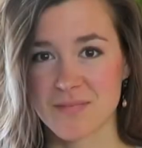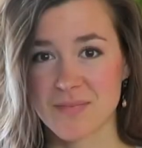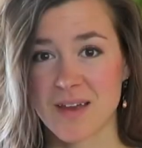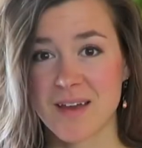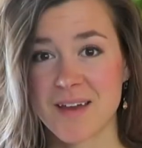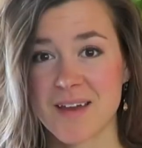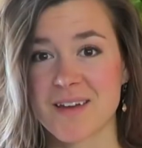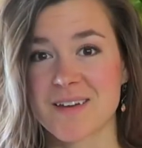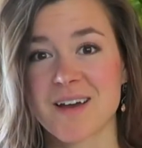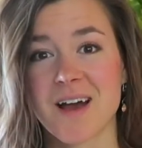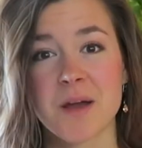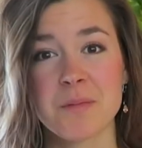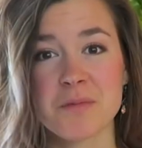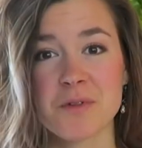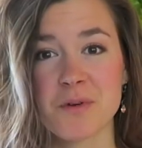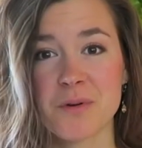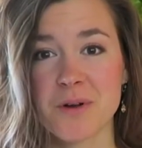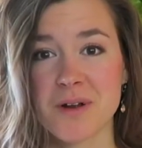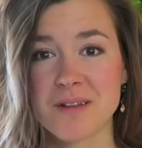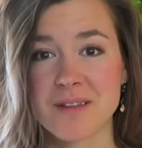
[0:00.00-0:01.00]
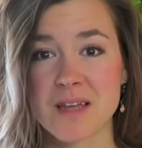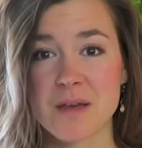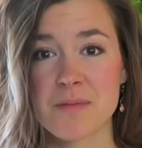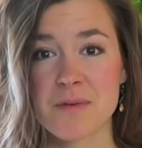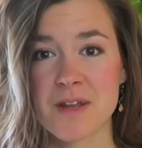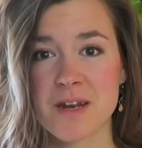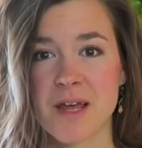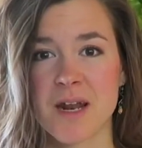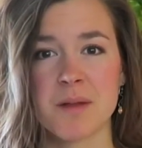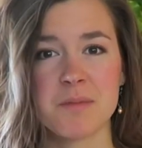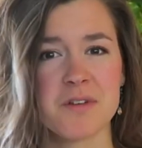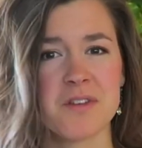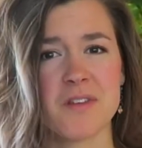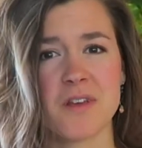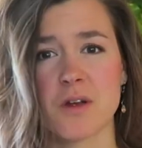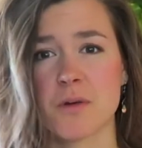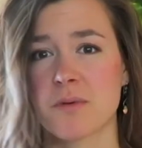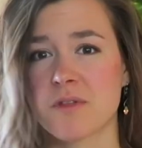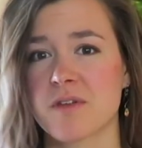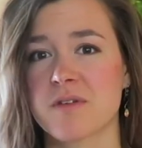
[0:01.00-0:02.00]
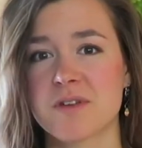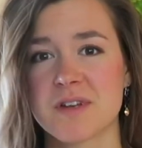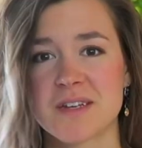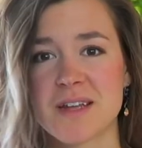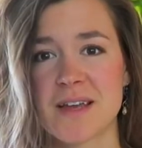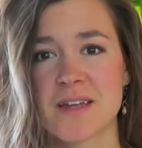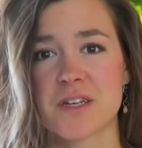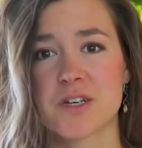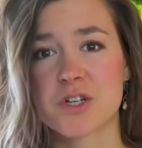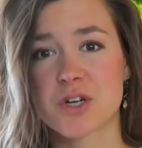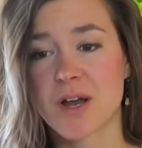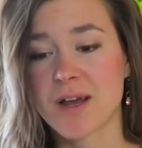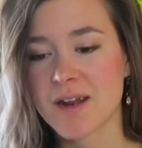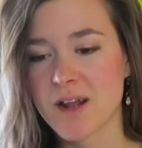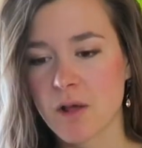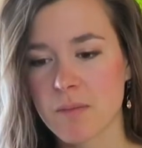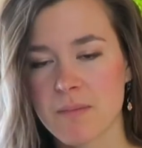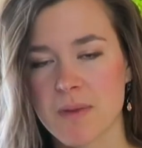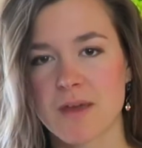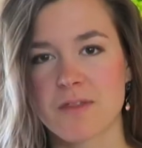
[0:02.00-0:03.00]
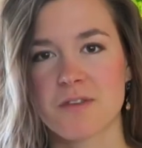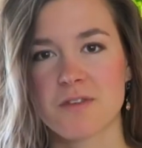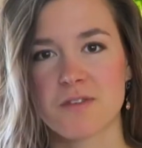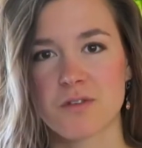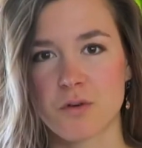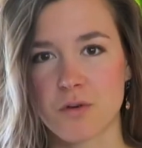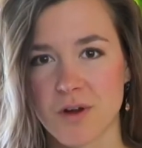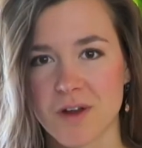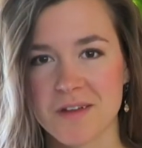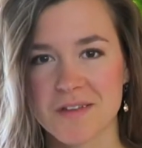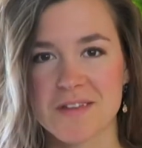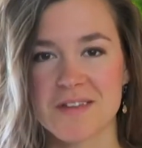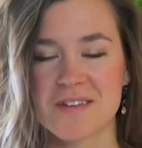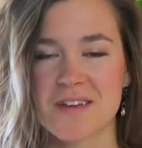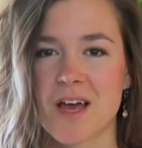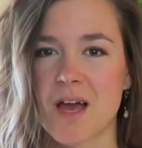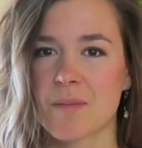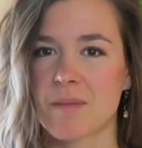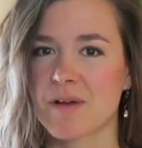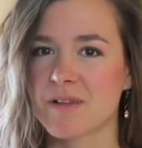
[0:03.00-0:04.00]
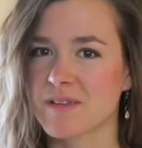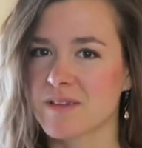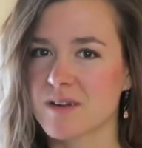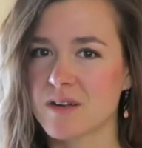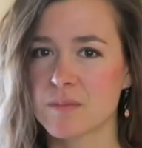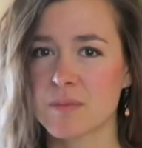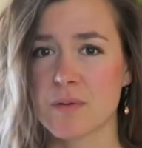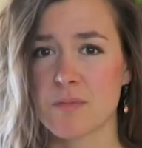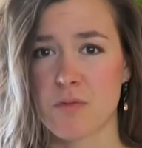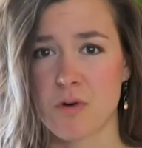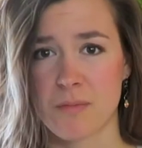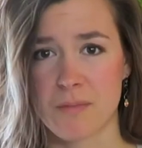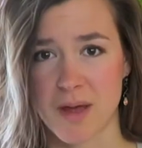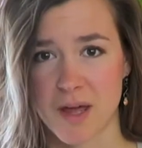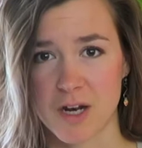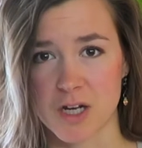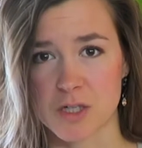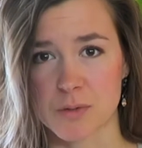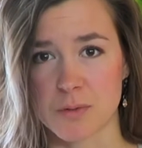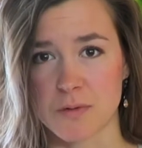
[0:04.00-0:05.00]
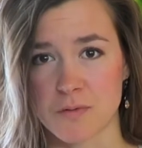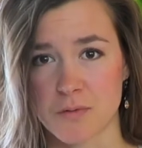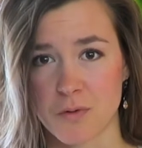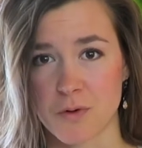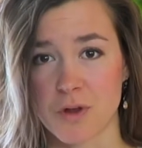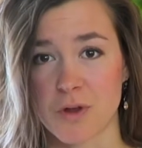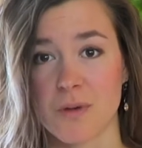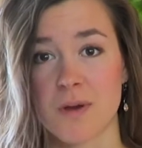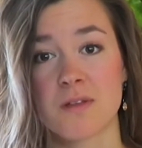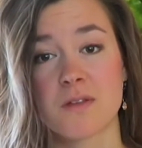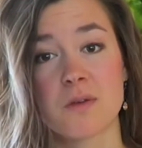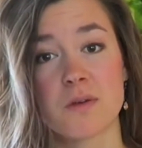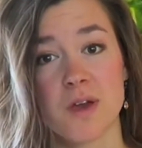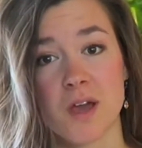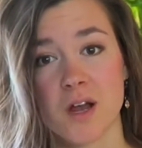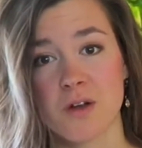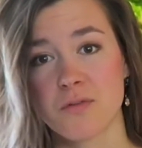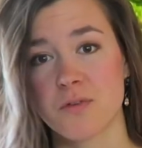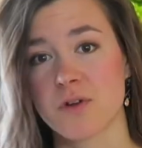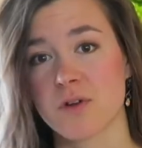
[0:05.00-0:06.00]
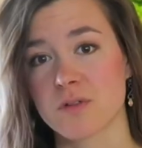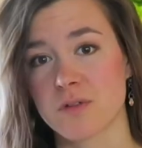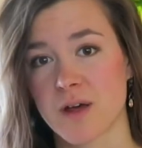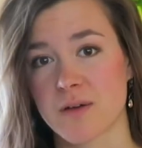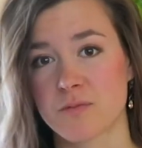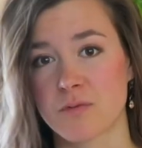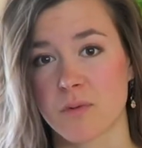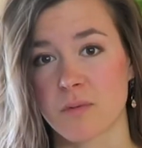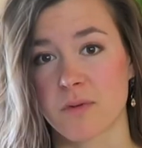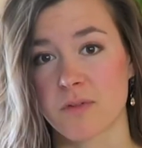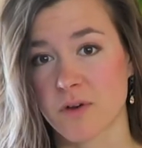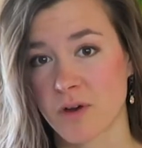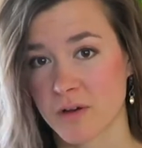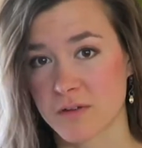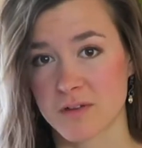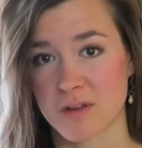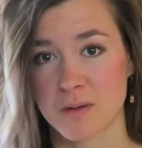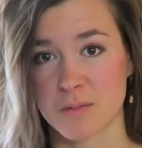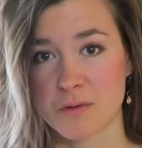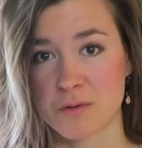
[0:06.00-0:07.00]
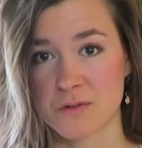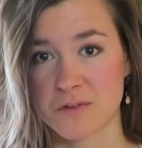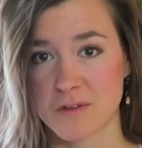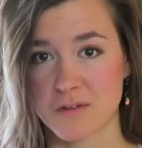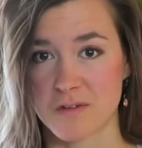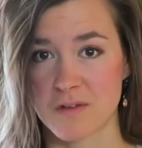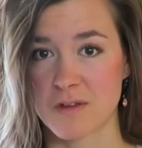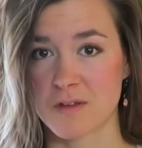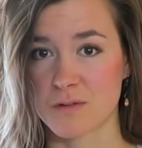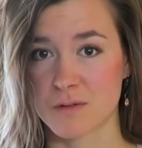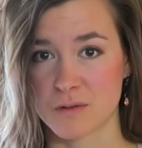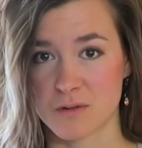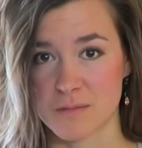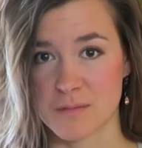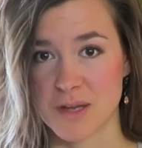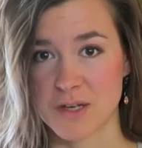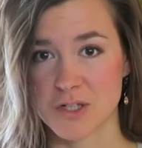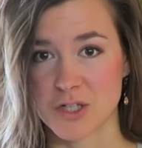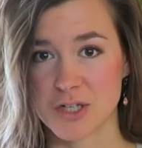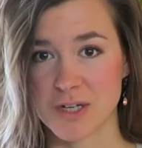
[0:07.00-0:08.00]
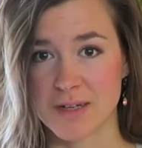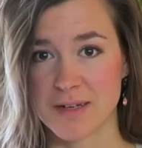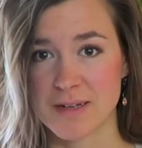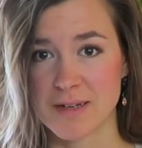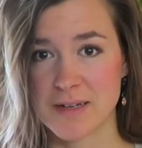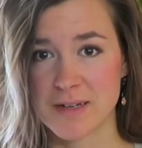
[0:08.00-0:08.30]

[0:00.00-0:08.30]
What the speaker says: Hey, I'm Laura Lieben, and I'm just here with you today to try and help make this crazy time a little bit more manageable for you as you care for your loved one with Alzheimer's disease or dementia.